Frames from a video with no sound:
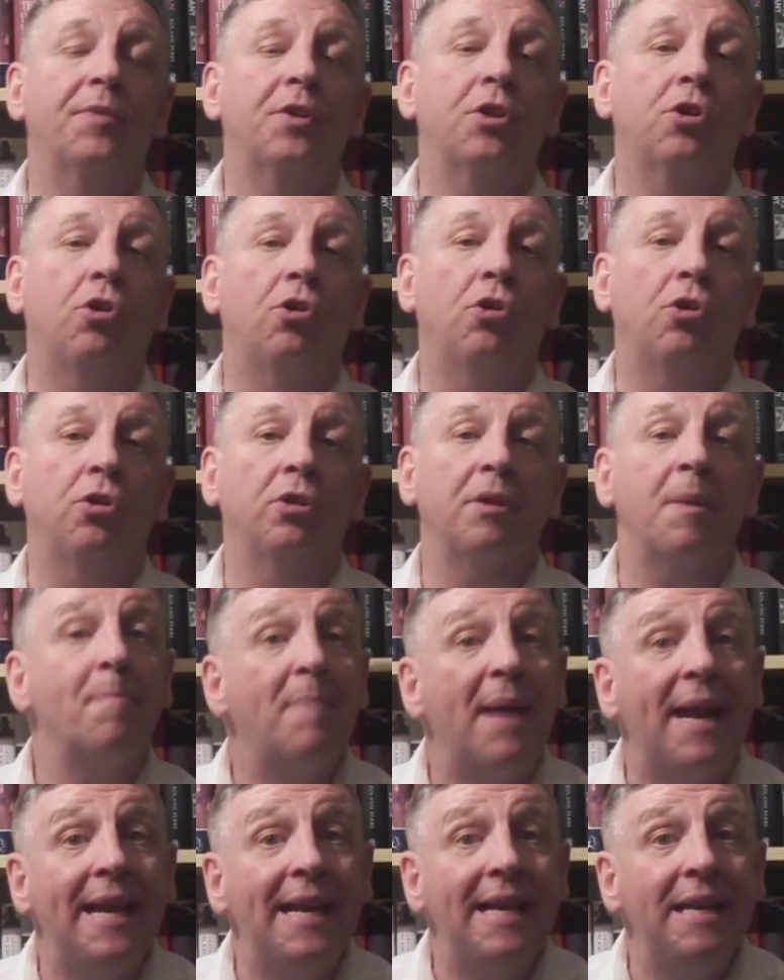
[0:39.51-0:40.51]
called
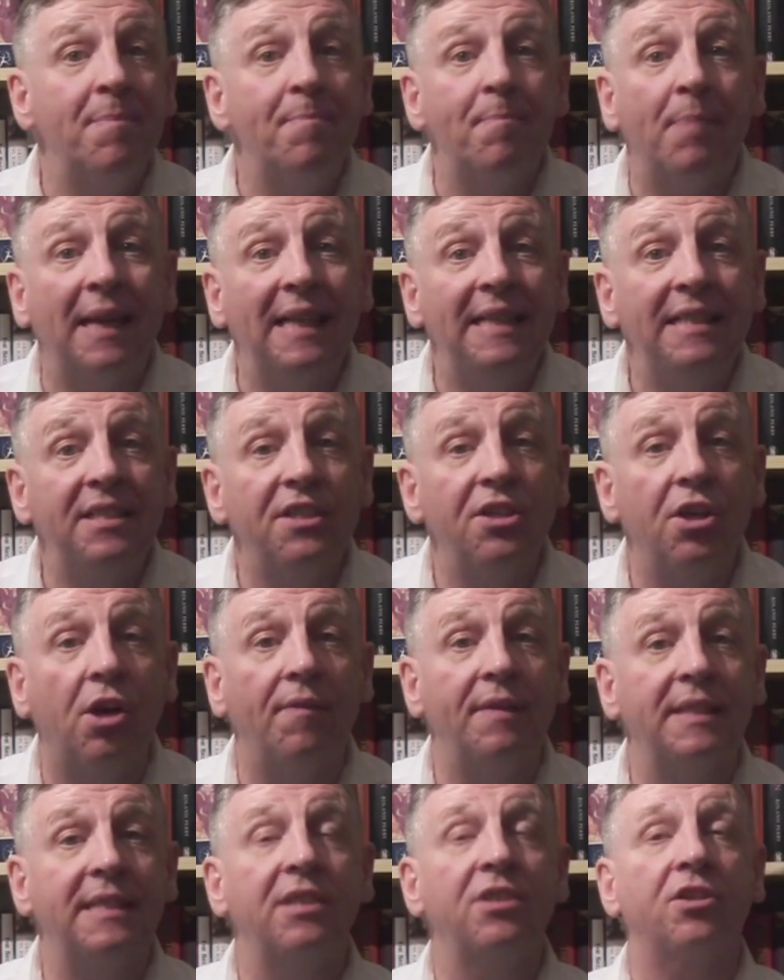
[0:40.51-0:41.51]
Pain and Plenty
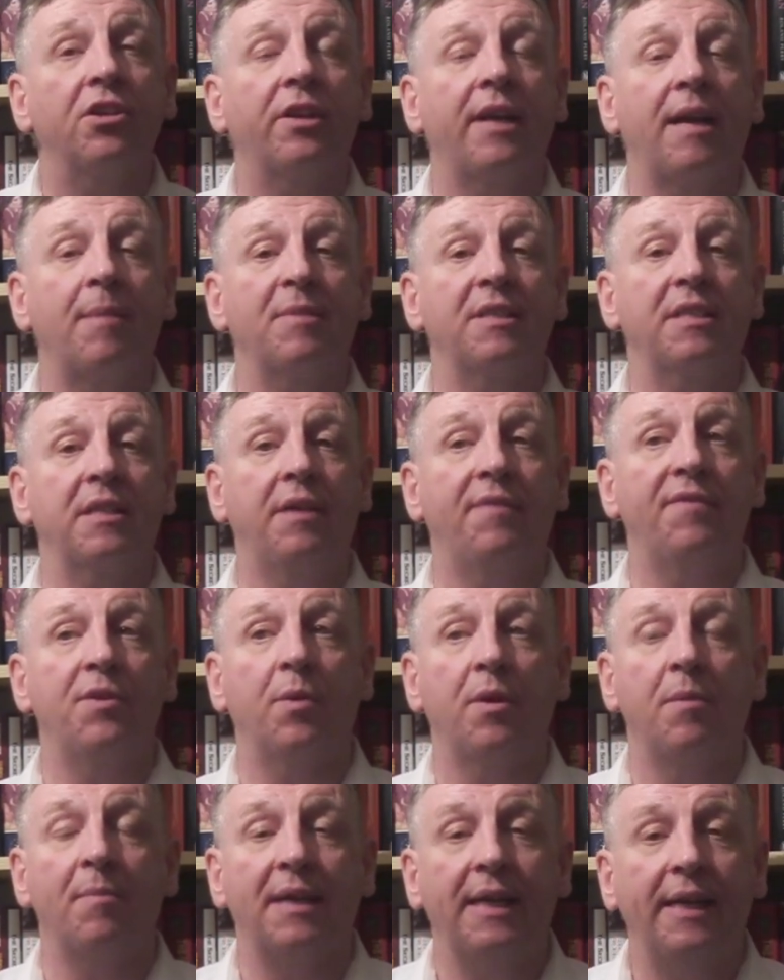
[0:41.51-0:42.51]
of It. It's on Amazon if you
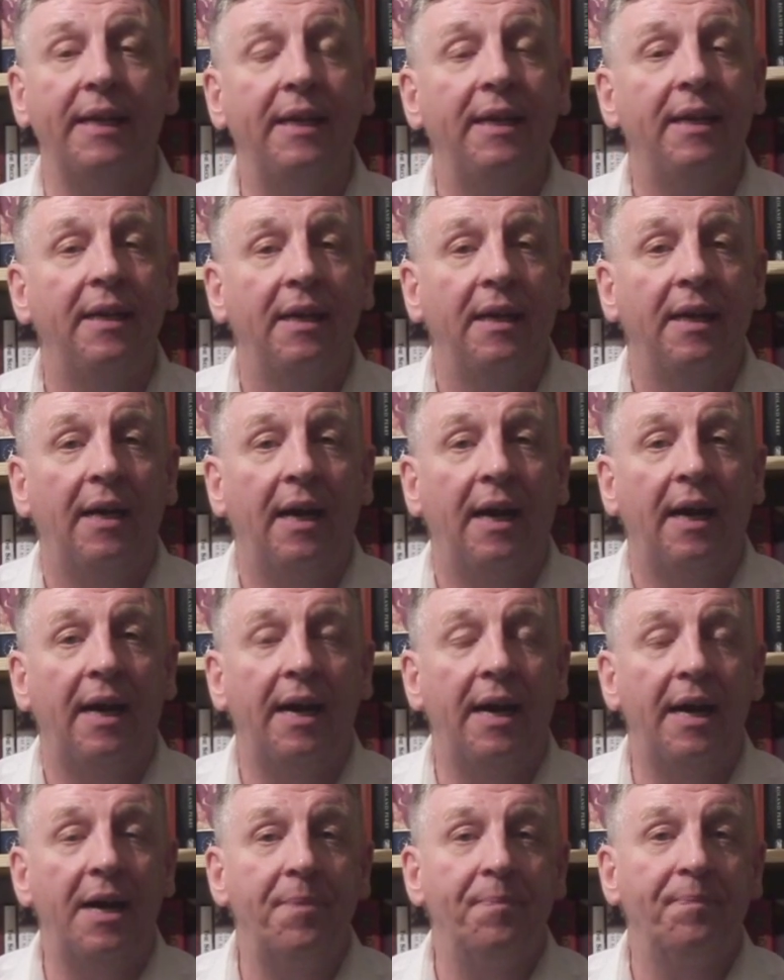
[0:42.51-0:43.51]
want to buy
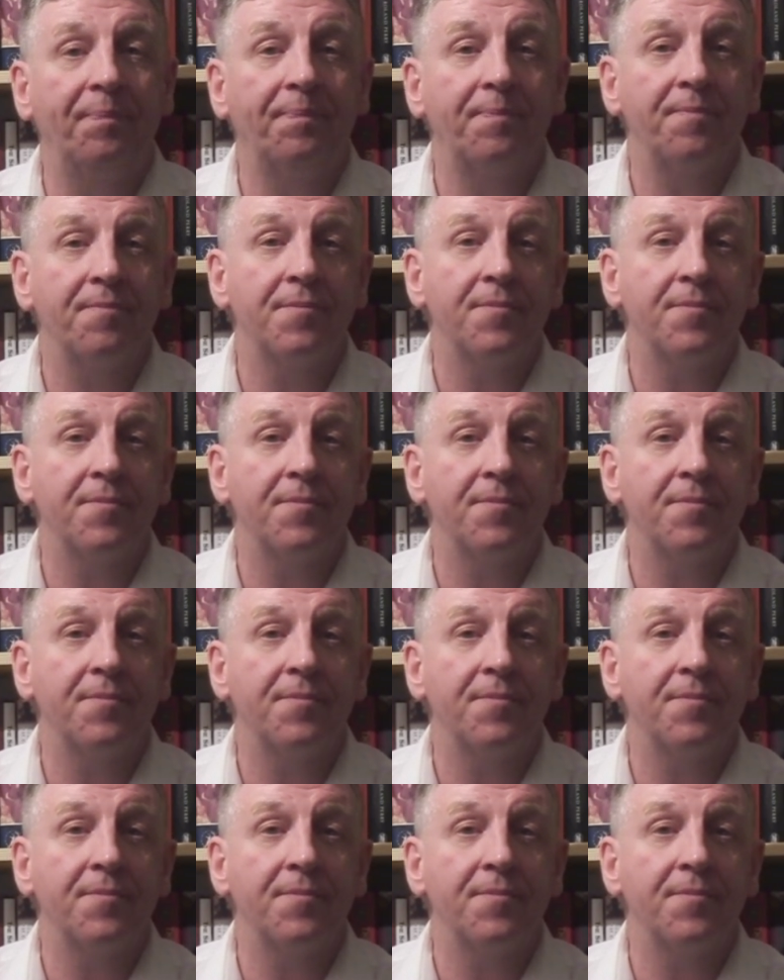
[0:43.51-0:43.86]
it.